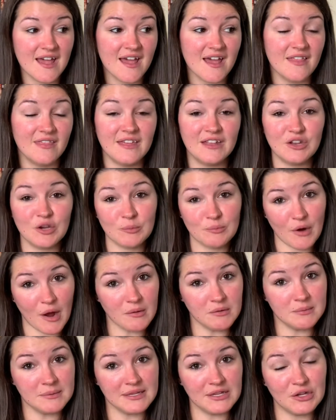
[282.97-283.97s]
then you're
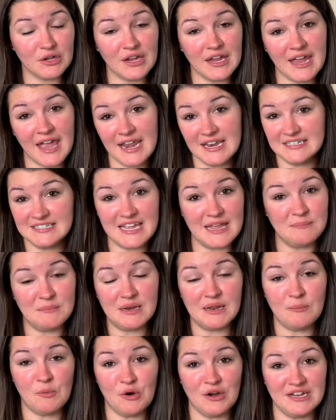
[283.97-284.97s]
probably looking at a
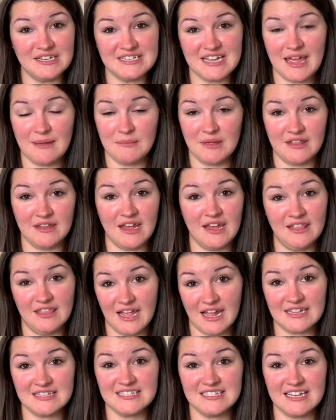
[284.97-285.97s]
10-minute morning time and
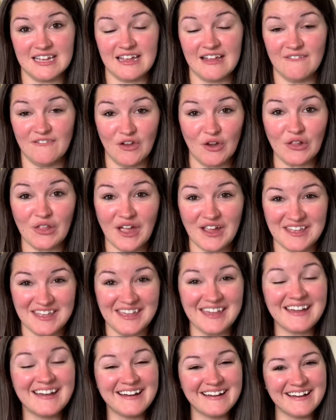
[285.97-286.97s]
that's it, if you're
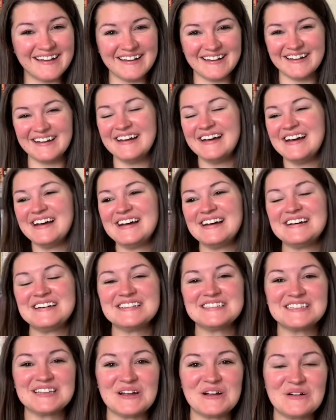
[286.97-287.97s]
lucky.
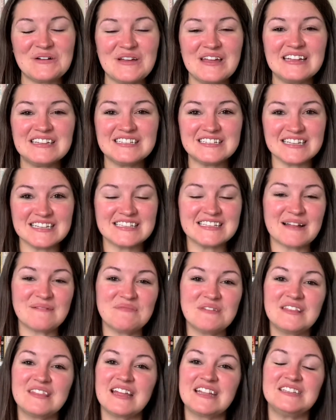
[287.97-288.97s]
So it's just
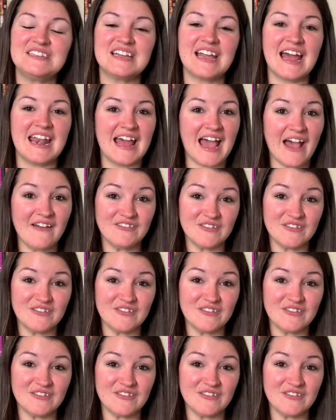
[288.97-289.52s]
something that you kind of have to